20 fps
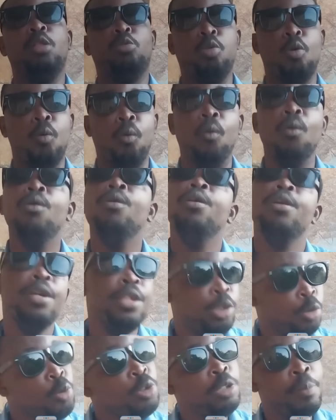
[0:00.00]
cut off?
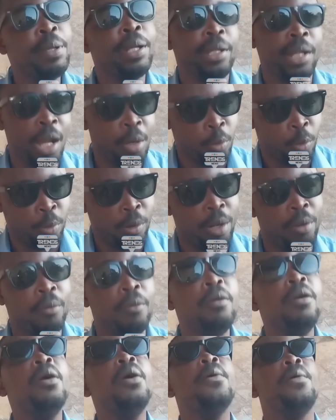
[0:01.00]
In 20 minutes, can't
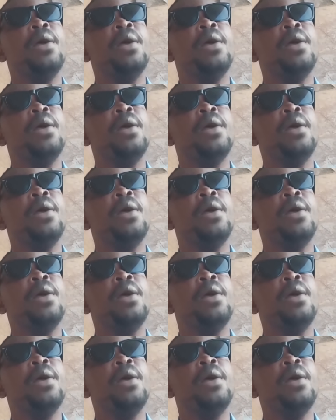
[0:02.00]
crano.